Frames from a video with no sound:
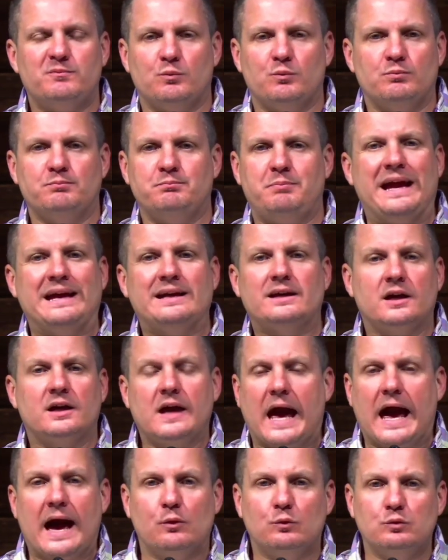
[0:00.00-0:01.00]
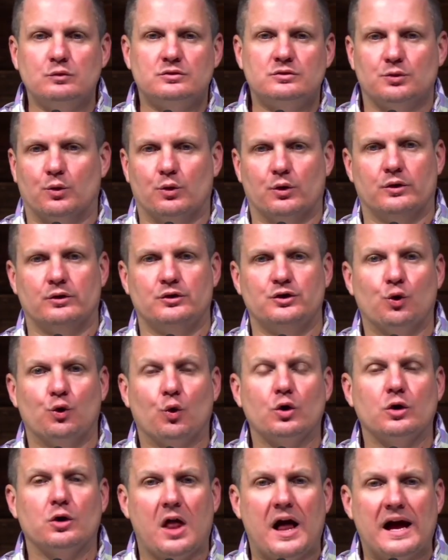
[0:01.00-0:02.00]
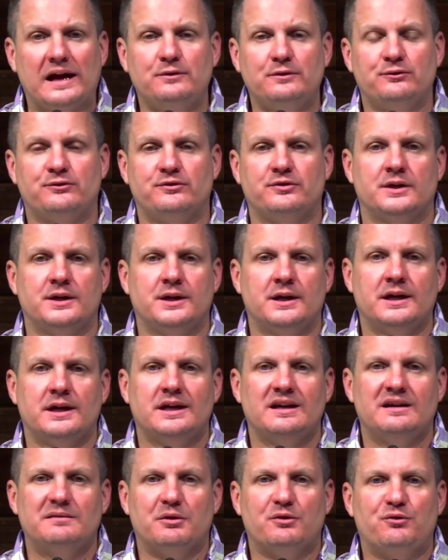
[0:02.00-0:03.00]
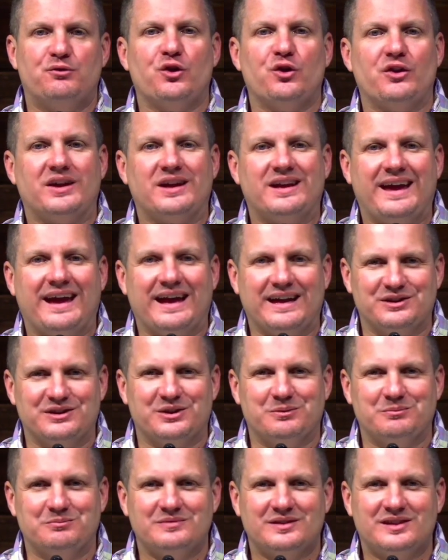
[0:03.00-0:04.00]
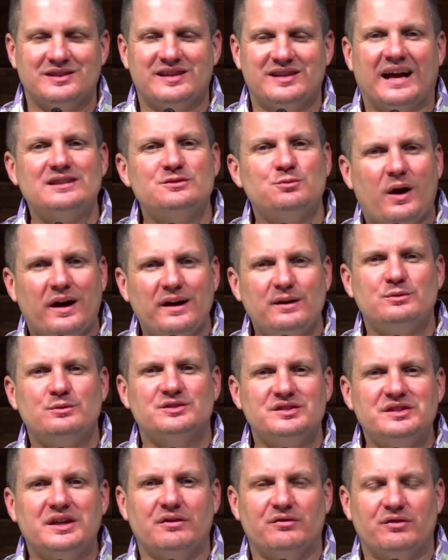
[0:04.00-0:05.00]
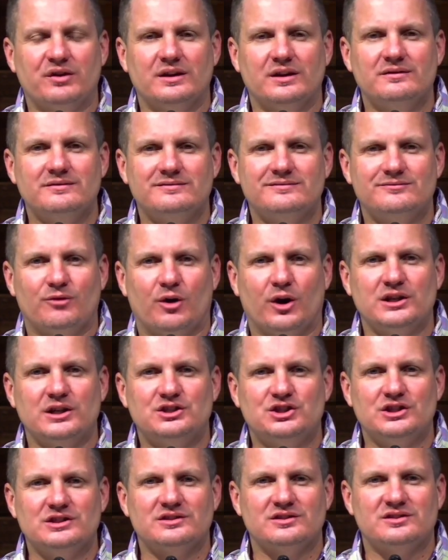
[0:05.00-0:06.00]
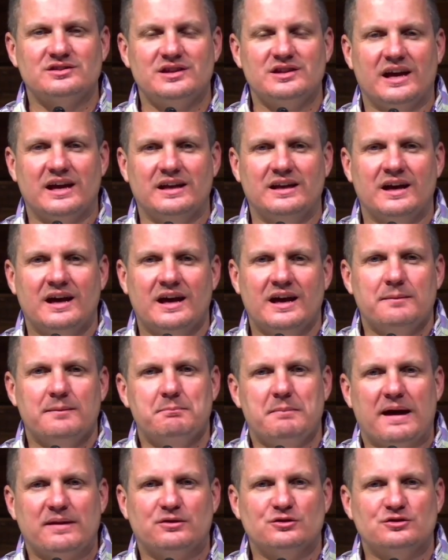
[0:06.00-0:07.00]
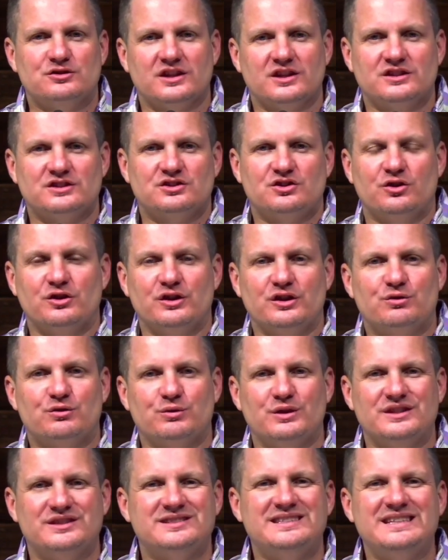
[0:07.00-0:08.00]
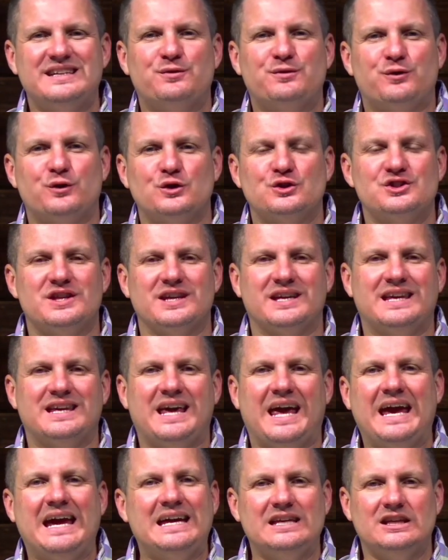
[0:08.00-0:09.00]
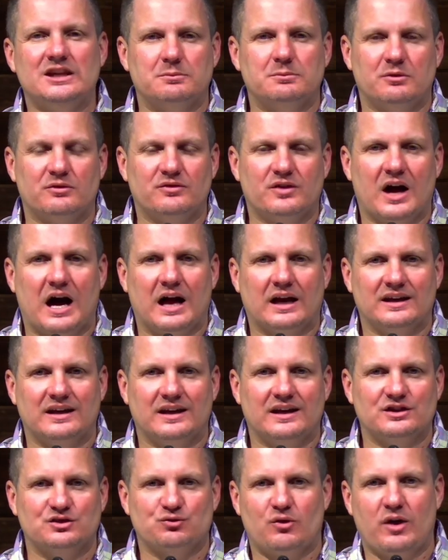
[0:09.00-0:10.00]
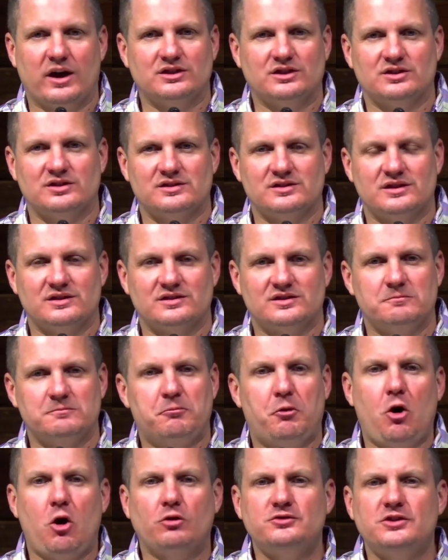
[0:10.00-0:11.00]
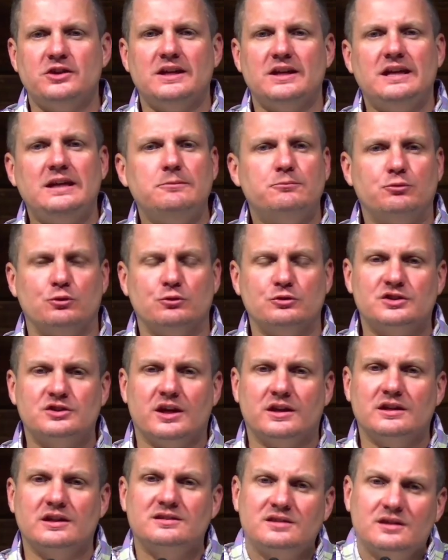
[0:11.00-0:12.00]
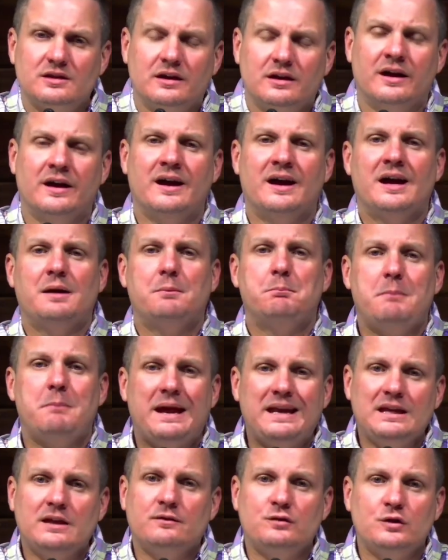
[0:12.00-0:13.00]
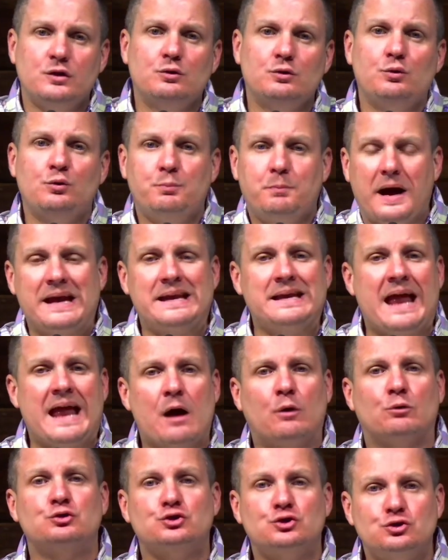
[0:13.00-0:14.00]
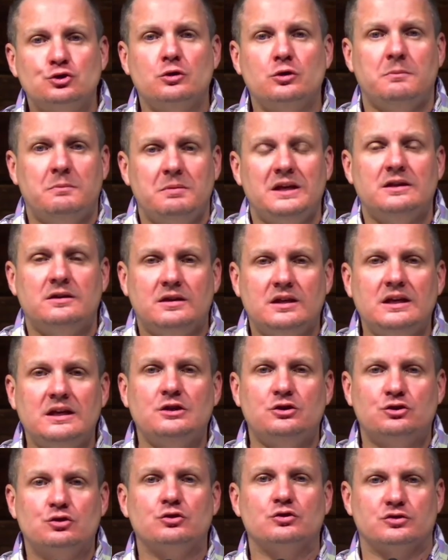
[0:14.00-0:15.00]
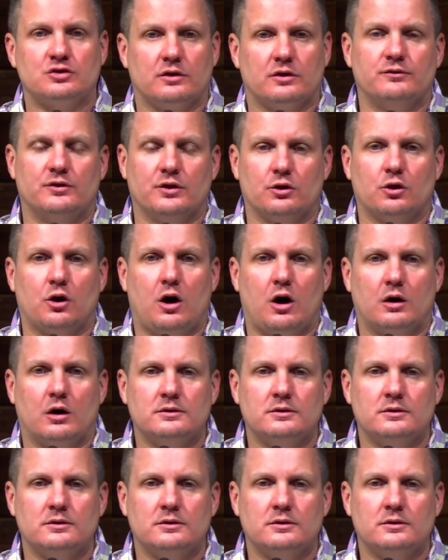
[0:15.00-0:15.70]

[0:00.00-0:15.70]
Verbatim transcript: bank account or your life, but for the kingdom, because that's why it was given, right? Jesus said, Matthew 6:33, seek first the kingdom of God and his righteousness. And Paul to the Hebrews said, listen, many of you by now should be teachers of the law,